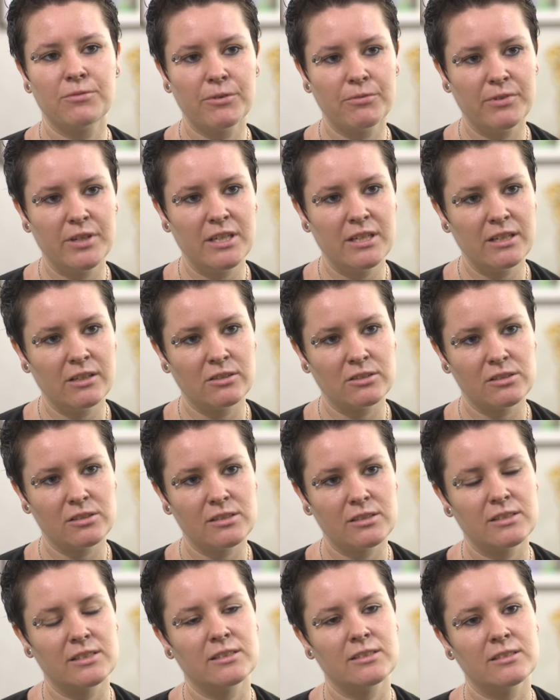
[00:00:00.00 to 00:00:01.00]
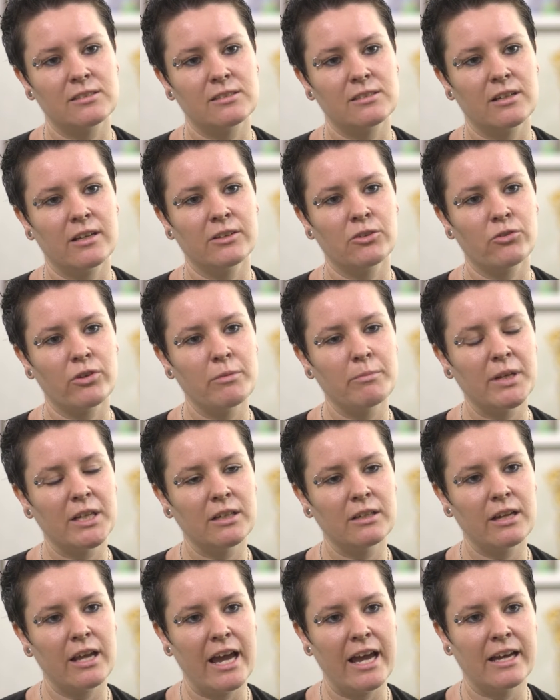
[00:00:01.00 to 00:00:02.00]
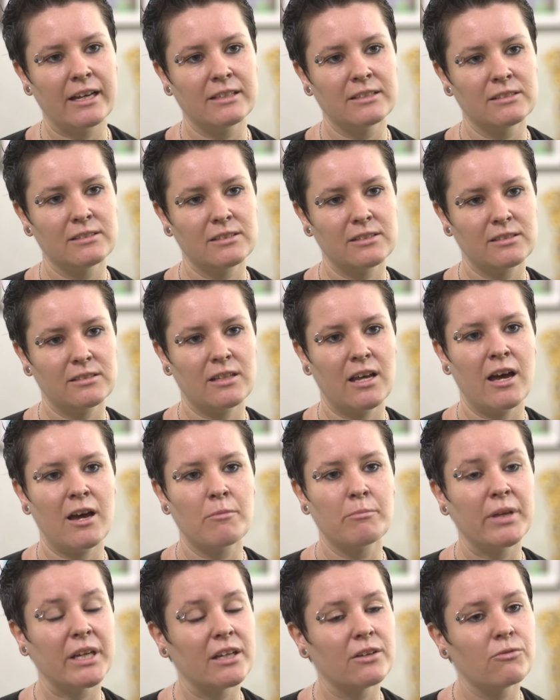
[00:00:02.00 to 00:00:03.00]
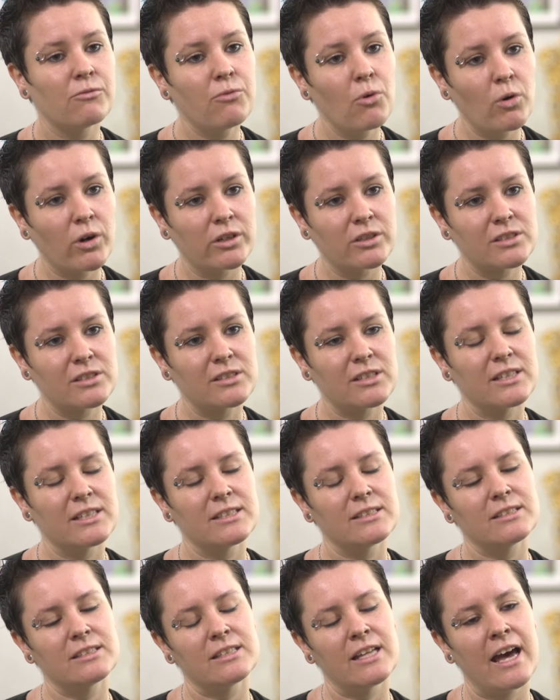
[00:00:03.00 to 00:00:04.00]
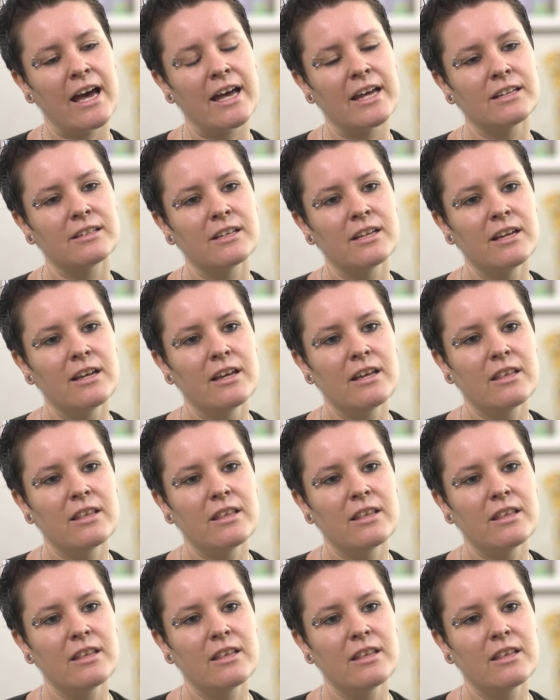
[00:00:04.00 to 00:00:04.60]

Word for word: 50 years that this agreement has uh, been in force, is that